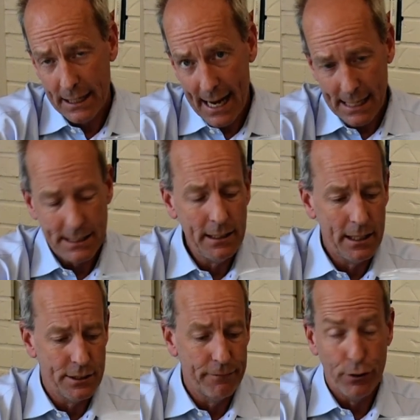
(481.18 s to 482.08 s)
an acid.
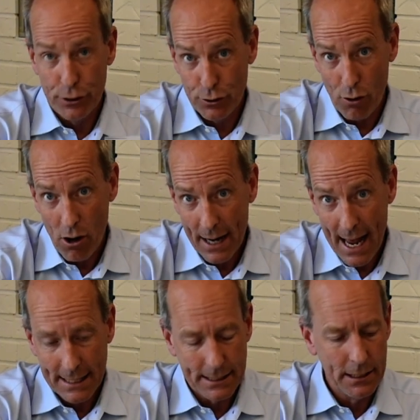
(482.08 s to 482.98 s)
It's a very strong
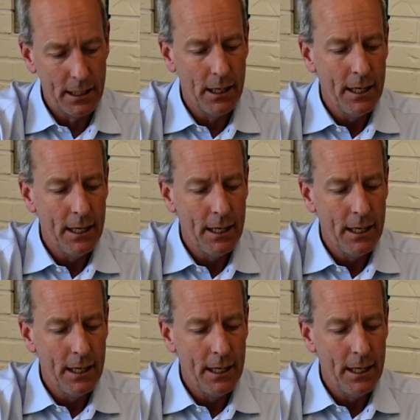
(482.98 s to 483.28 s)
acid,